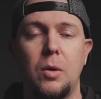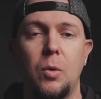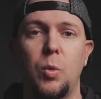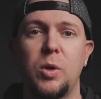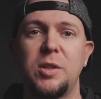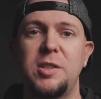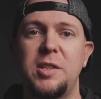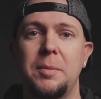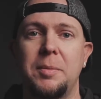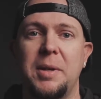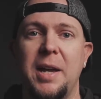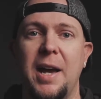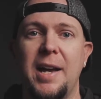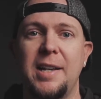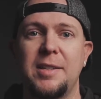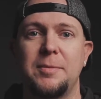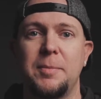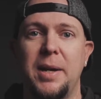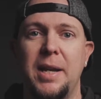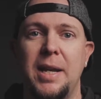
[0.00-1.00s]
What's up,
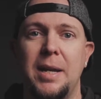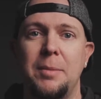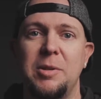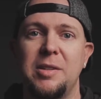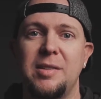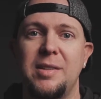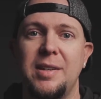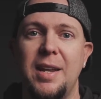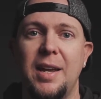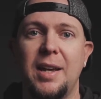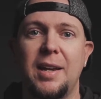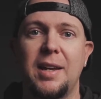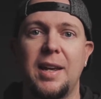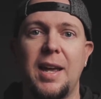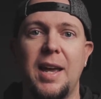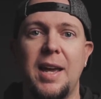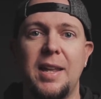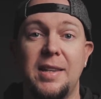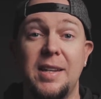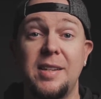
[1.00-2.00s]
guys? My name is Nick,
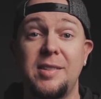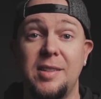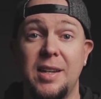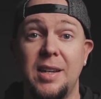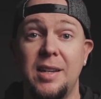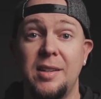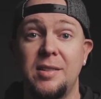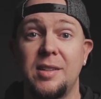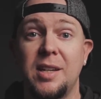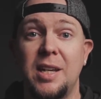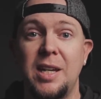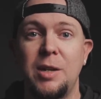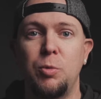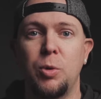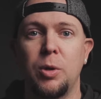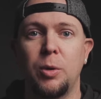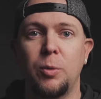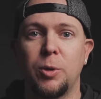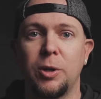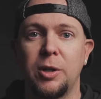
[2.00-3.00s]
and this is Key
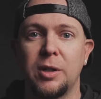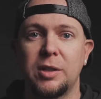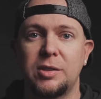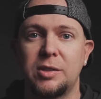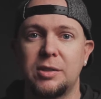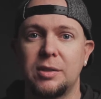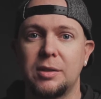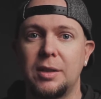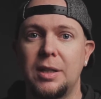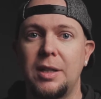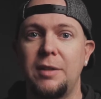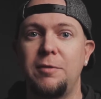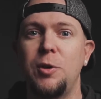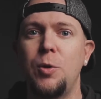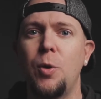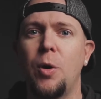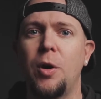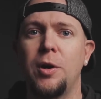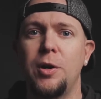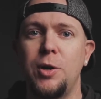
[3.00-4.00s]
Woodworks. If
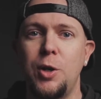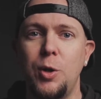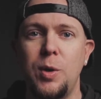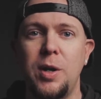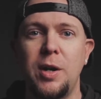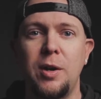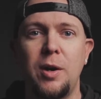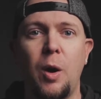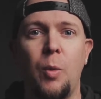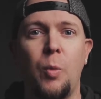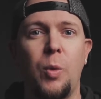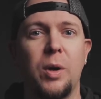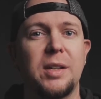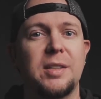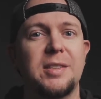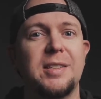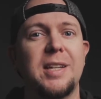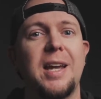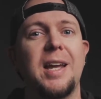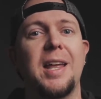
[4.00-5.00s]
you are new here, I want
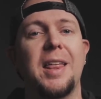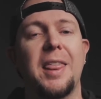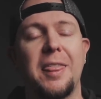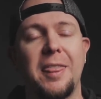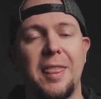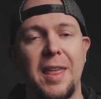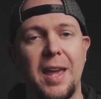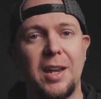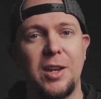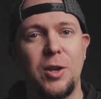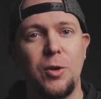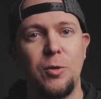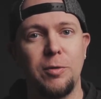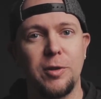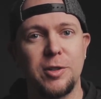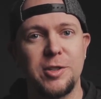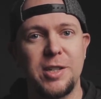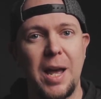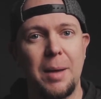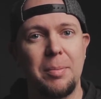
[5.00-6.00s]
to say thank you
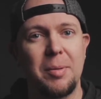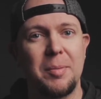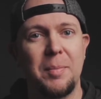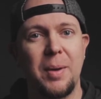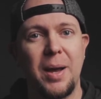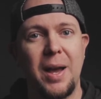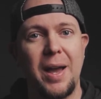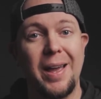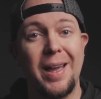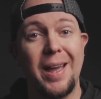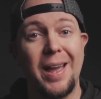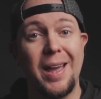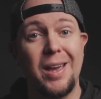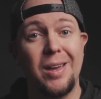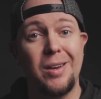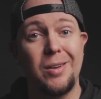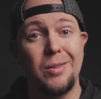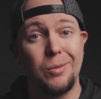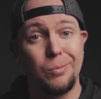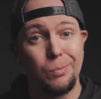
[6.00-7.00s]
for stopping by
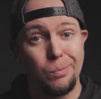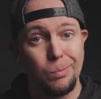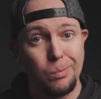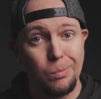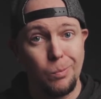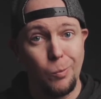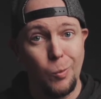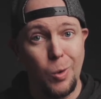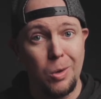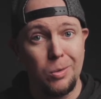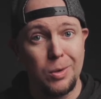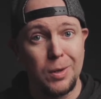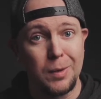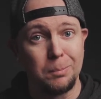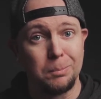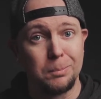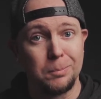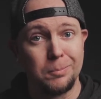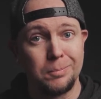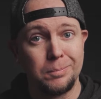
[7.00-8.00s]
and
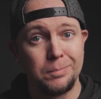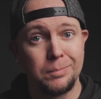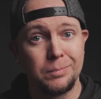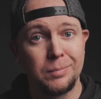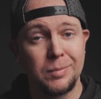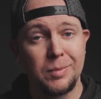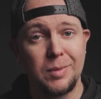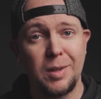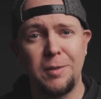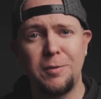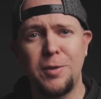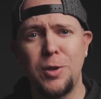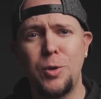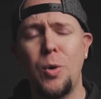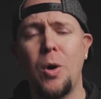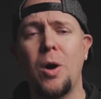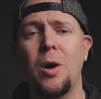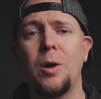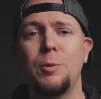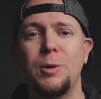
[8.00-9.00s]
welcome. If
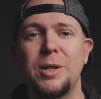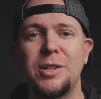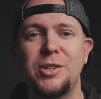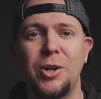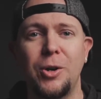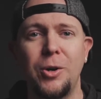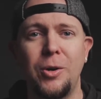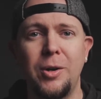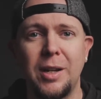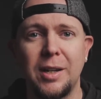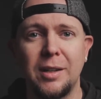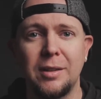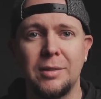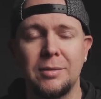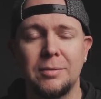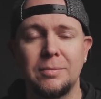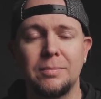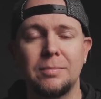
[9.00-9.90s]
you are returning,